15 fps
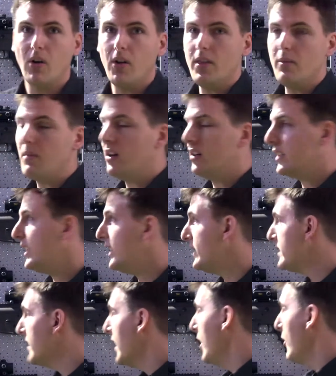on the
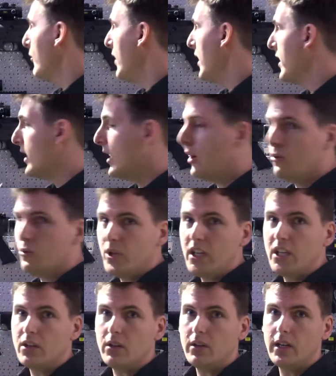market with
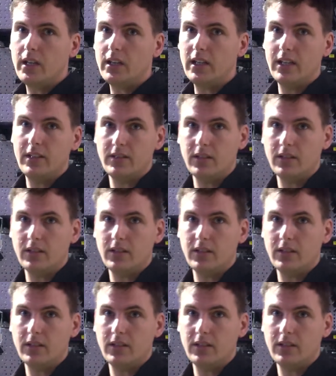recoil and